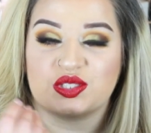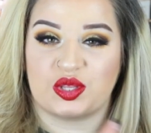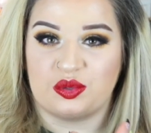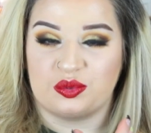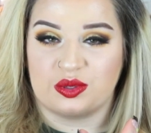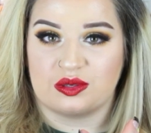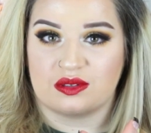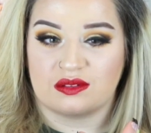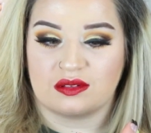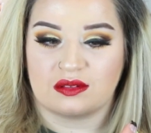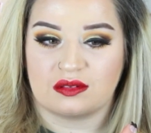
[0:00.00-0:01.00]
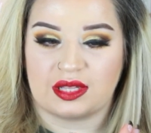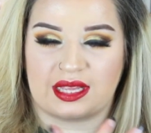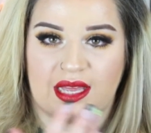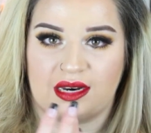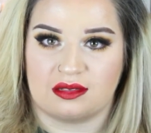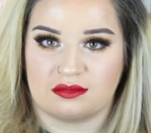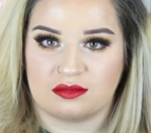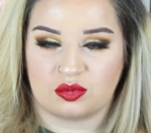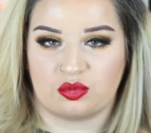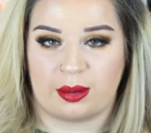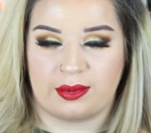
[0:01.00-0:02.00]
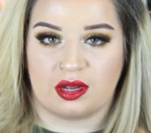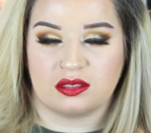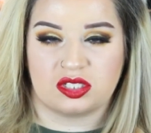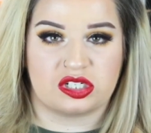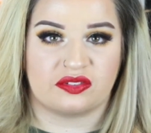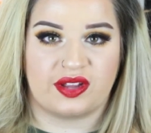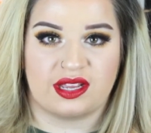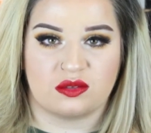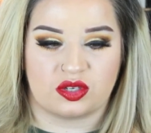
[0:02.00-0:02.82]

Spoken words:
you like kind of rub it onto your face,